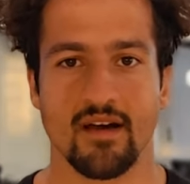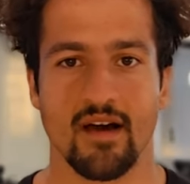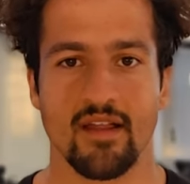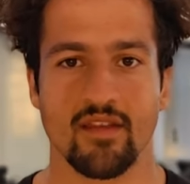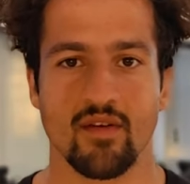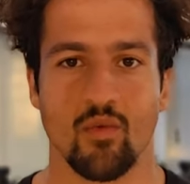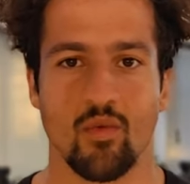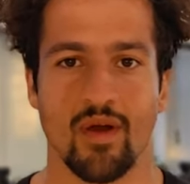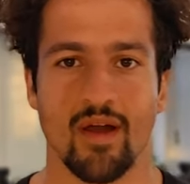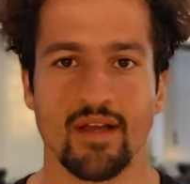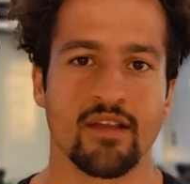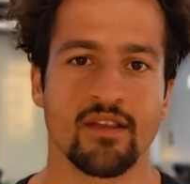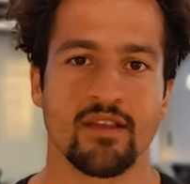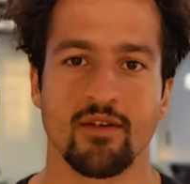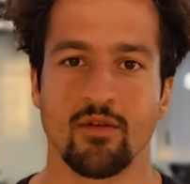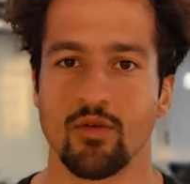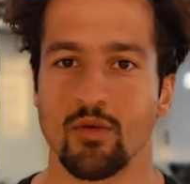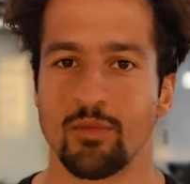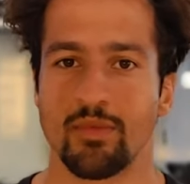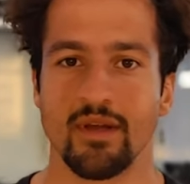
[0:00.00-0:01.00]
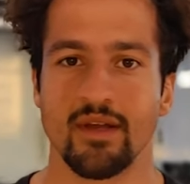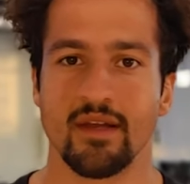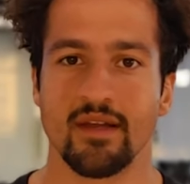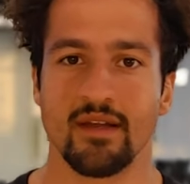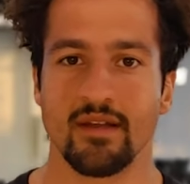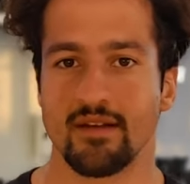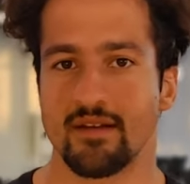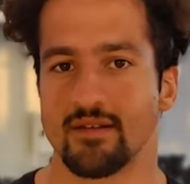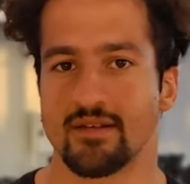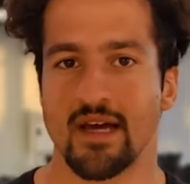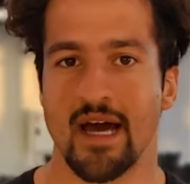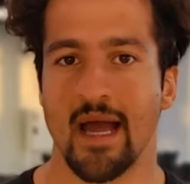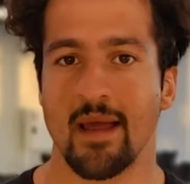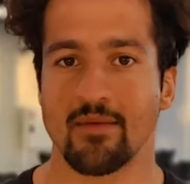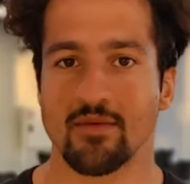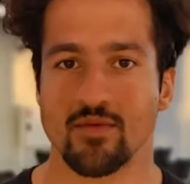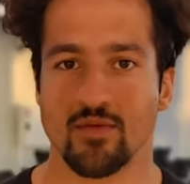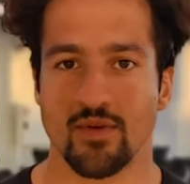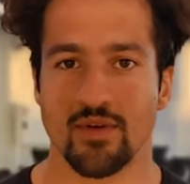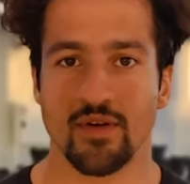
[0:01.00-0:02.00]
Otherwise, there will be
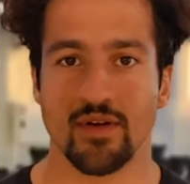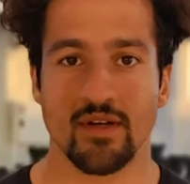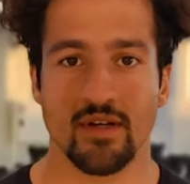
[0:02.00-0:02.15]
times where you